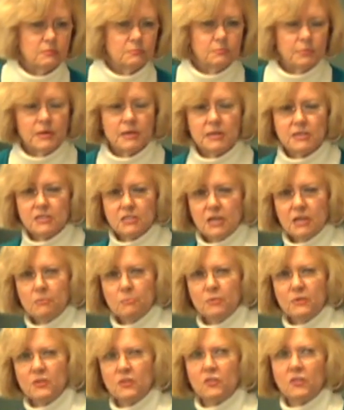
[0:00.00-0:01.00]
but, it's,
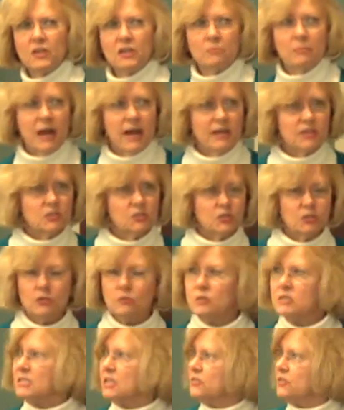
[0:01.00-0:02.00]
but the thing about it,
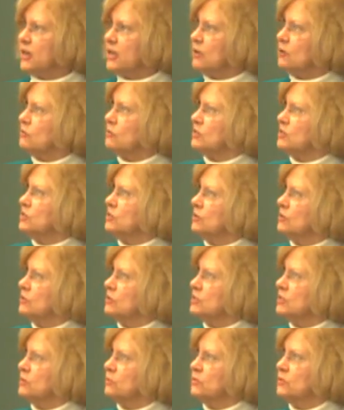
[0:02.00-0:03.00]
too, is that they don't consider
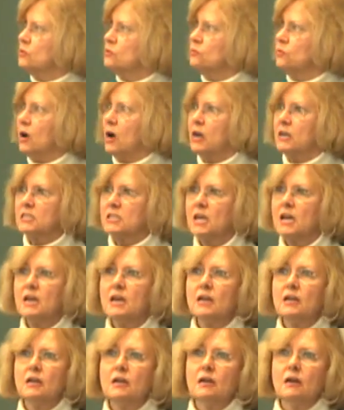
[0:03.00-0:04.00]
is that the drugs
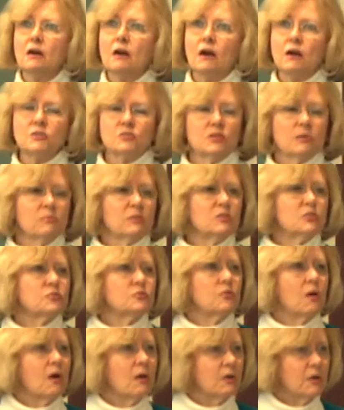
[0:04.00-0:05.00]
are so much
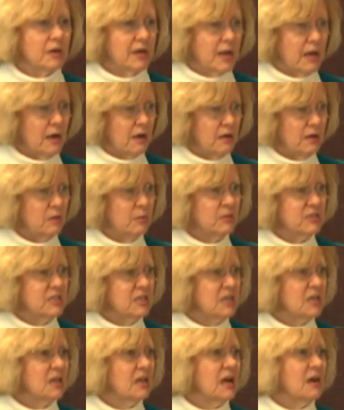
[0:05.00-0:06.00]
stronger now, and we're
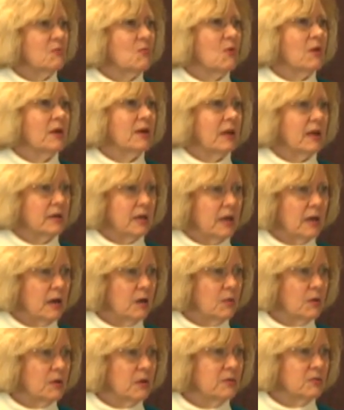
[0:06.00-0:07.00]
seeing a lot more like
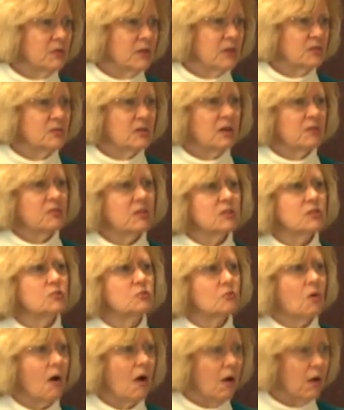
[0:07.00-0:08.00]
heroin overdose and everything's
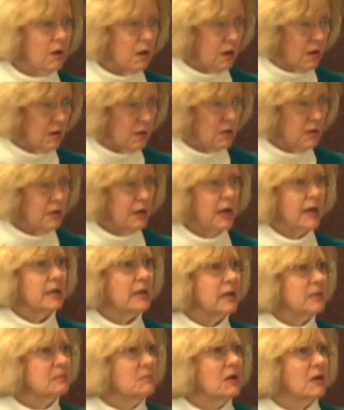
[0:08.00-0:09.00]
stronger, okay?
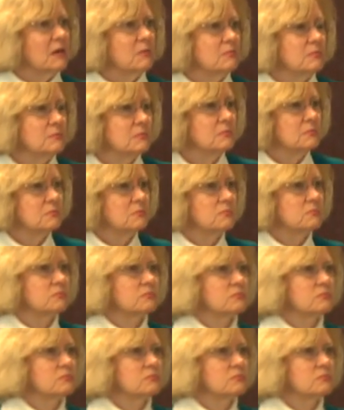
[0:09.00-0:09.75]
Yes, ma'am. Are they looking